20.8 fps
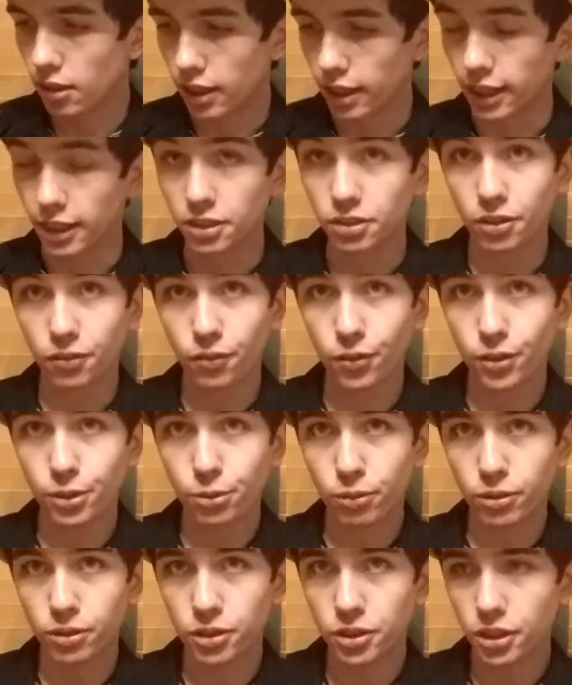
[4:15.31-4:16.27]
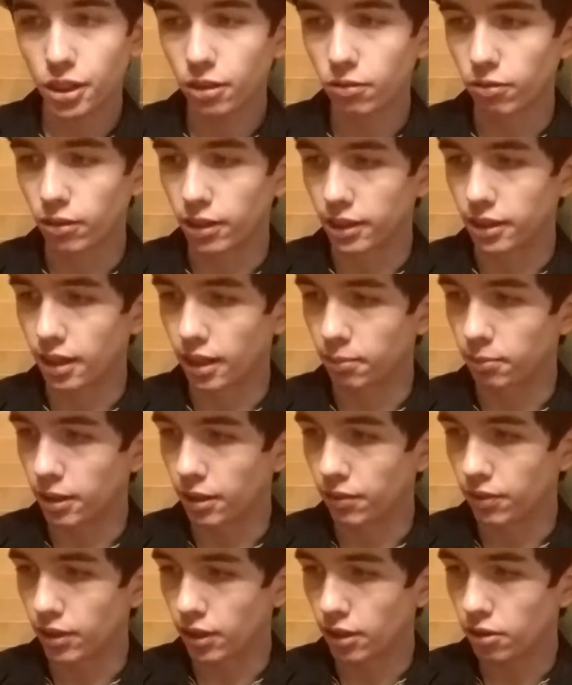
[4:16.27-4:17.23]
Excellent first one to start with. I'm
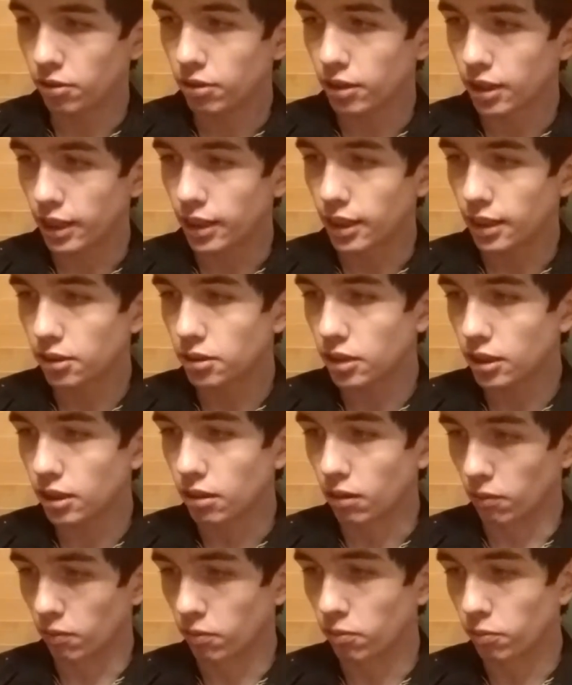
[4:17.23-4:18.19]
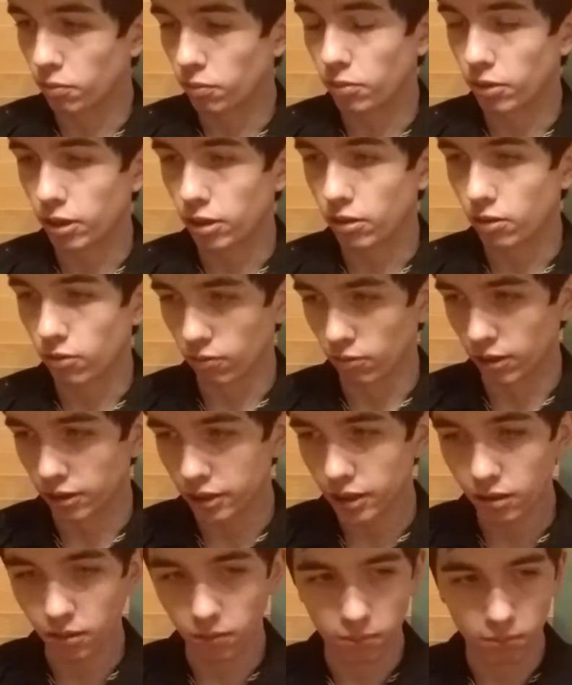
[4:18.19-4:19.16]
giving you an 8 out of 10. Well
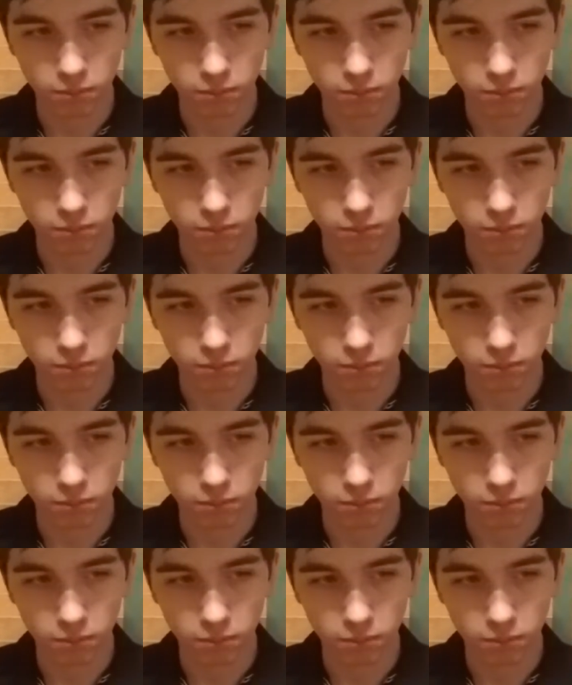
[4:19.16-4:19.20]
done.